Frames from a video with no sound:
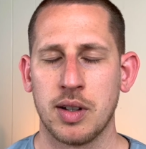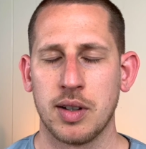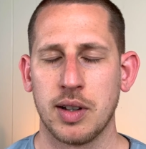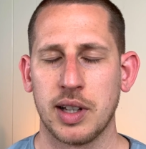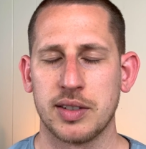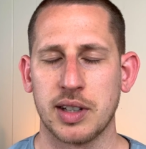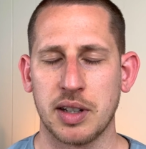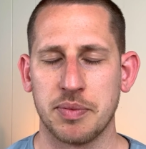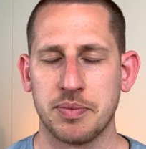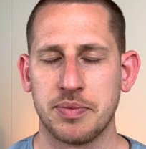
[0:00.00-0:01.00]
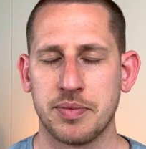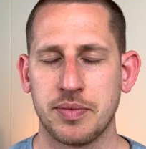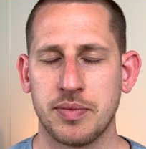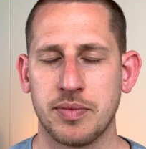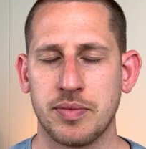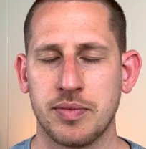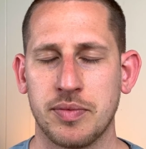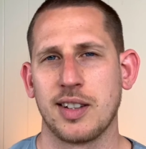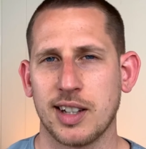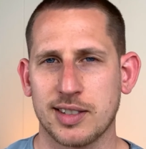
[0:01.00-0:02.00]
Let's see.
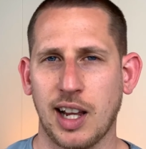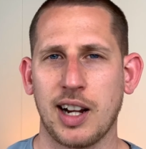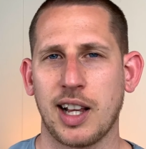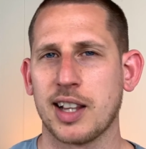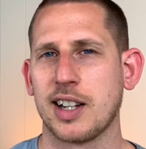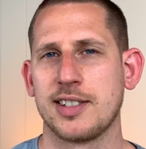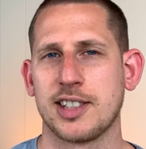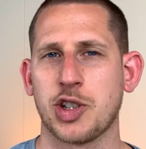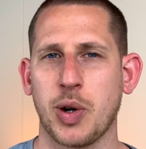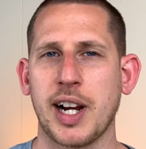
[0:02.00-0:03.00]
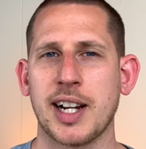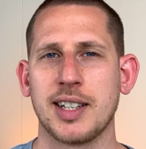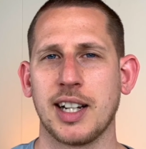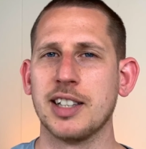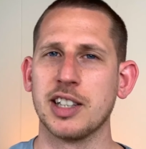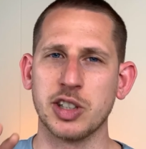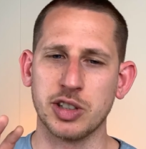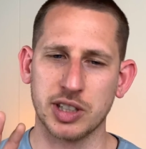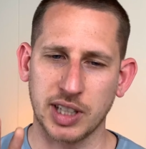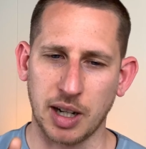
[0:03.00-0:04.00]
It's kind of like there's a train and then you
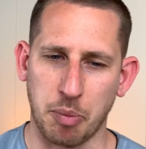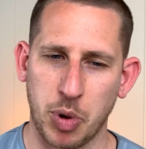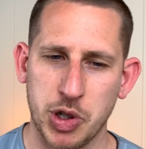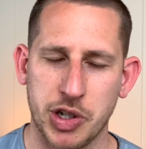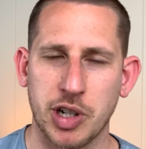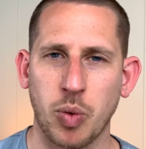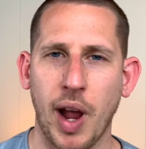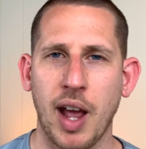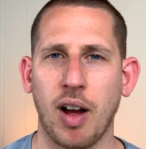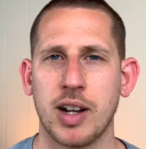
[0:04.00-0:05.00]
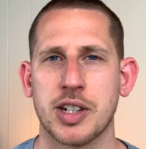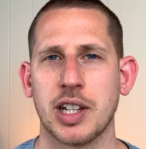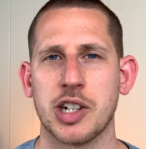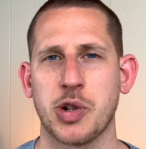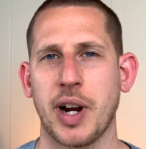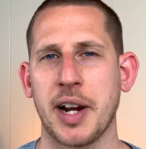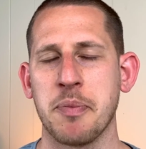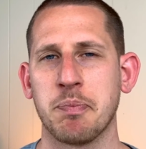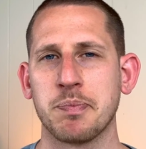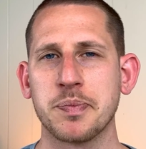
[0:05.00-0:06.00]
just kind of pushed your way onto the train
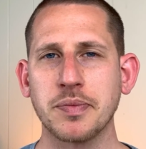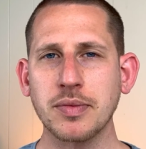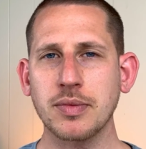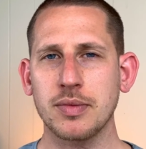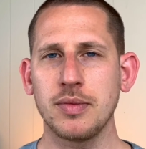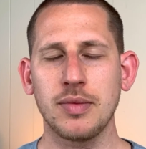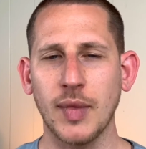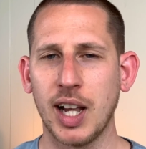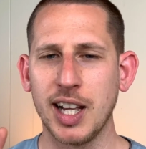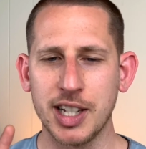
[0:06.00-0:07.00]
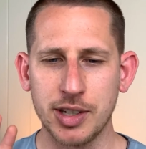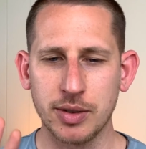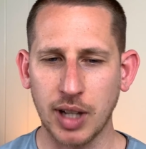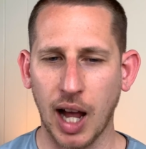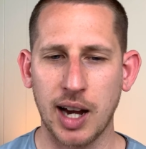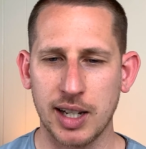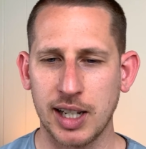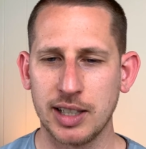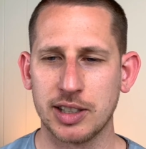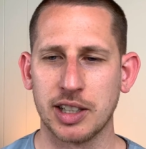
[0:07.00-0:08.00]
and you got
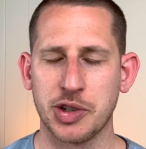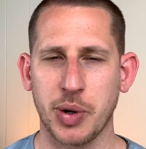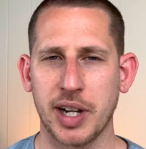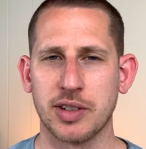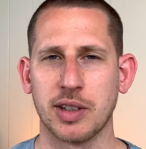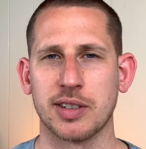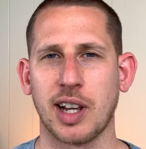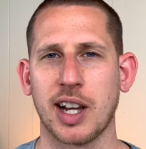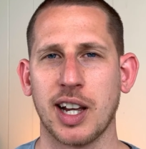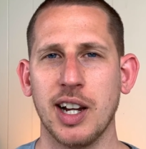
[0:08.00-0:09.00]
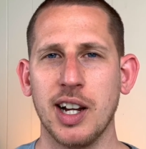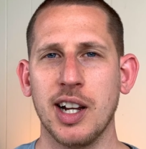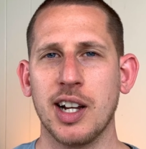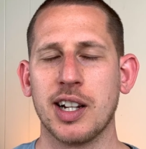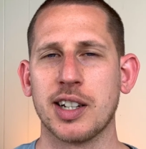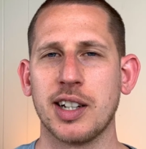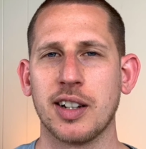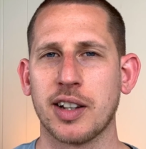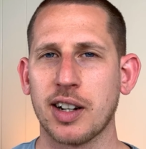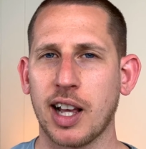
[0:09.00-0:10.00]
into the train. So it's like, you know,
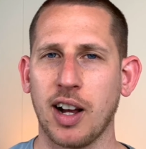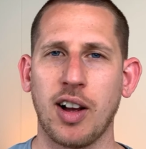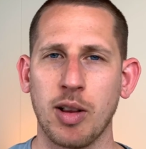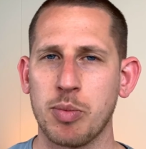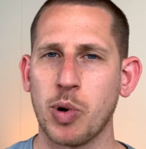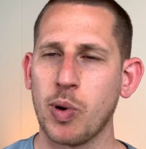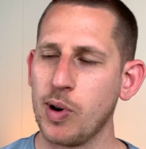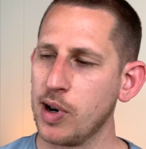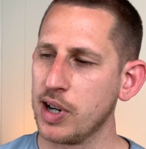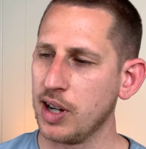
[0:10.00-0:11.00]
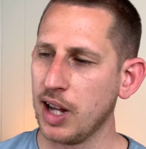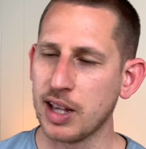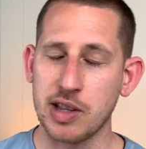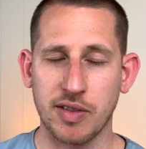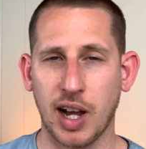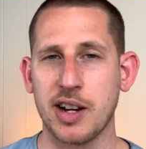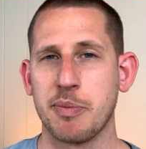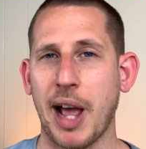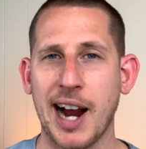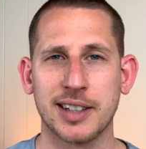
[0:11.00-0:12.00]
they're like all aboard, and then you got your
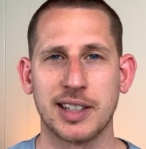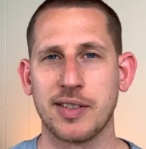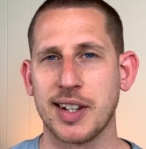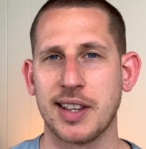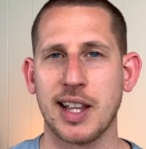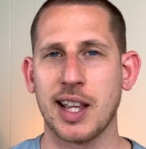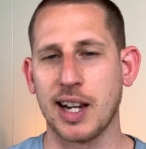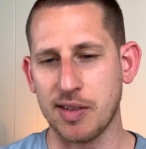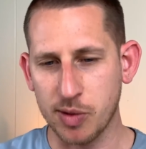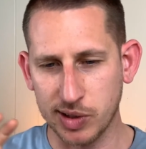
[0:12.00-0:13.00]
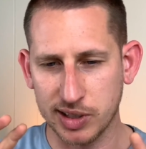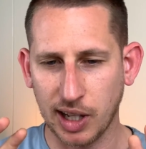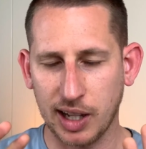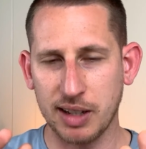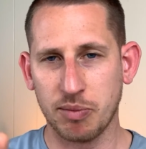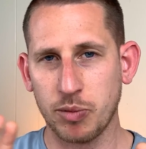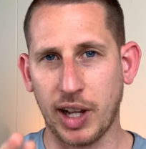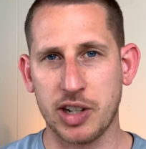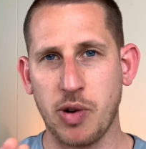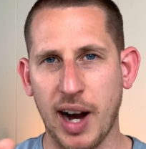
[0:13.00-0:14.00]
bags and everything, and everyone's
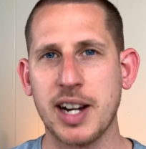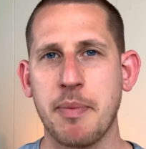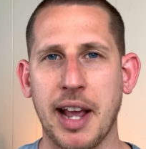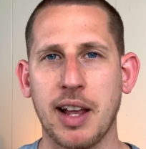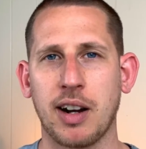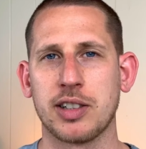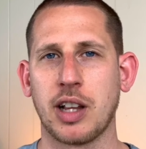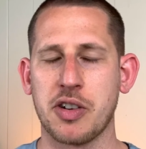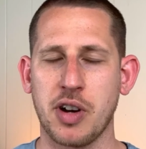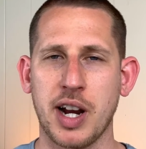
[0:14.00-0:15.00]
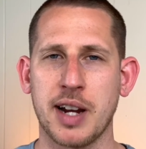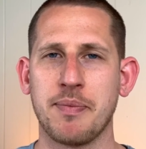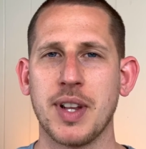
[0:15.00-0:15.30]
like trying to make it onto the train.